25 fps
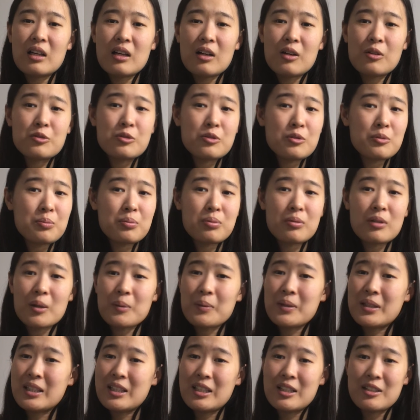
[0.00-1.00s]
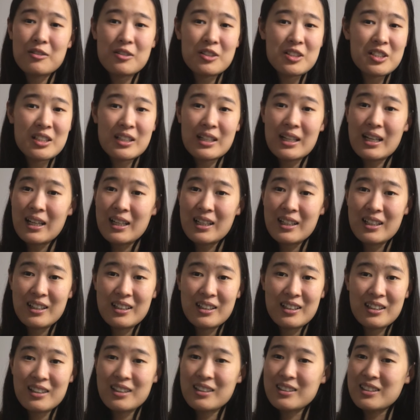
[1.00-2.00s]
Also probably need your GI
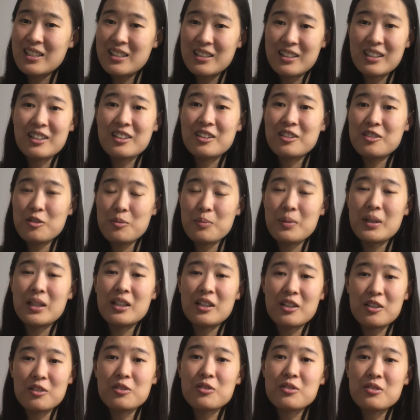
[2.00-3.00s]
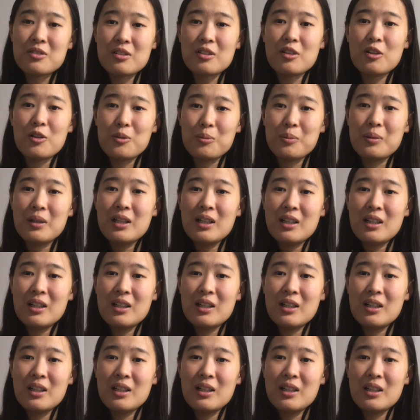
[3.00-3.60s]
attending to be there to scope.